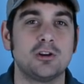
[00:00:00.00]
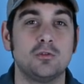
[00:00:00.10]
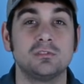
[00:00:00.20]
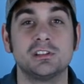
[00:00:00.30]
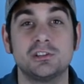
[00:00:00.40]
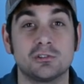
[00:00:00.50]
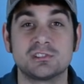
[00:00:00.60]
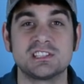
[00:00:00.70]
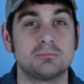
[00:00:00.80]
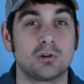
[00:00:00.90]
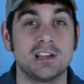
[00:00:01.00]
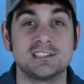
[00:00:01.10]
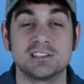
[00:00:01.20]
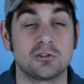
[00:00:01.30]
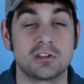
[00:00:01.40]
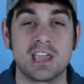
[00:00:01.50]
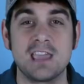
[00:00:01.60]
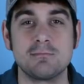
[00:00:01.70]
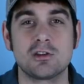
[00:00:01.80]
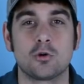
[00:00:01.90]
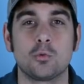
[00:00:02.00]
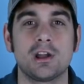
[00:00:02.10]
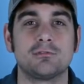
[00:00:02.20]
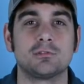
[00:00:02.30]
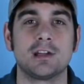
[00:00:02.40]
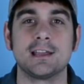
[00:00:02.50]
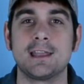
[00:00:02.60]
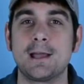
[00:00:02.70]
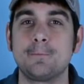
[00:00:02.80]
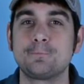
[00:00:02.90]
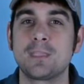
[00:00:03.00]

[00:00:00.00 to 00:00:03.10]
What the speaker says: and hopefully you're sim racing or gaming or whatever right now.